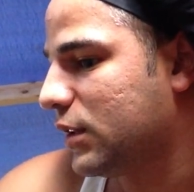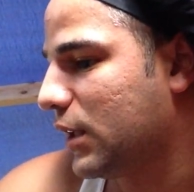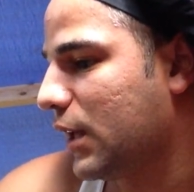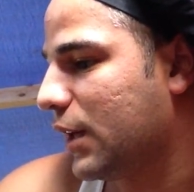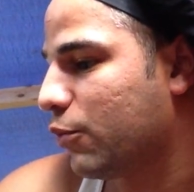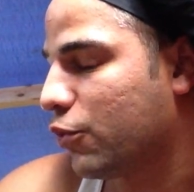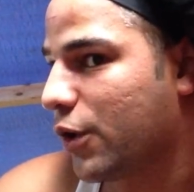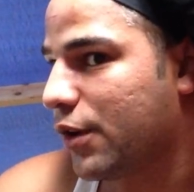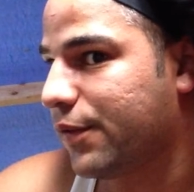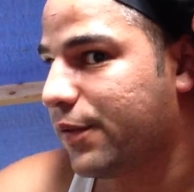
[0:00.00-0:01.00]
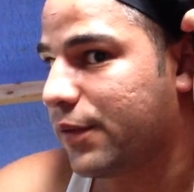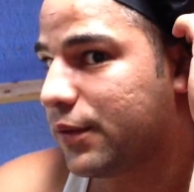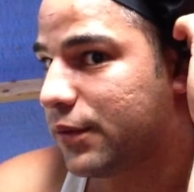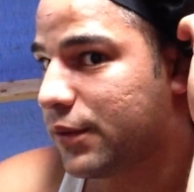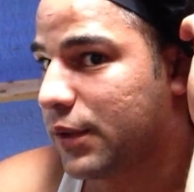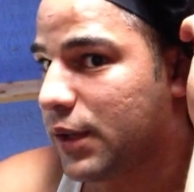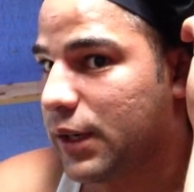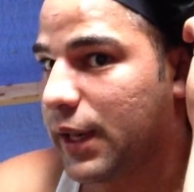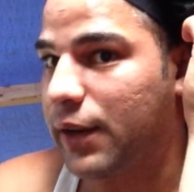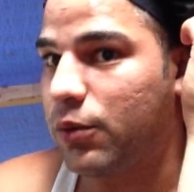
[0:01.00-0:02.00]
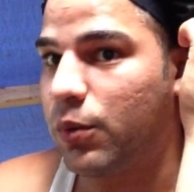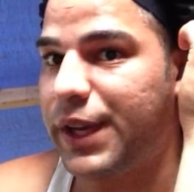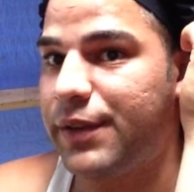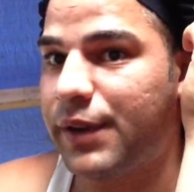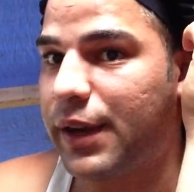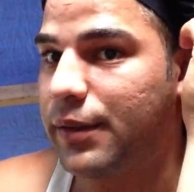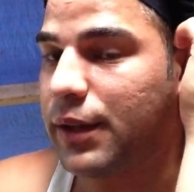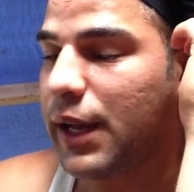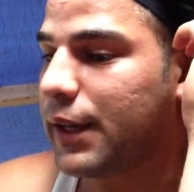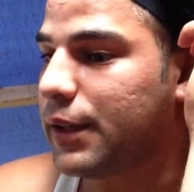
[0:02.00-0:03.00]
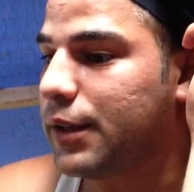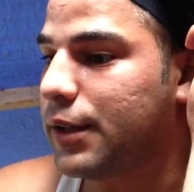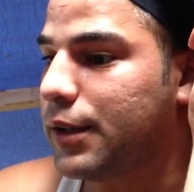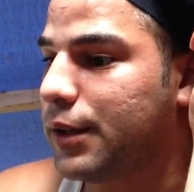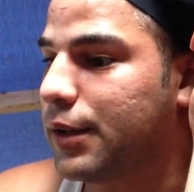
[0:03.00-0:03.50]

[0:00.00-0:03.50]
not rough like a wave, like a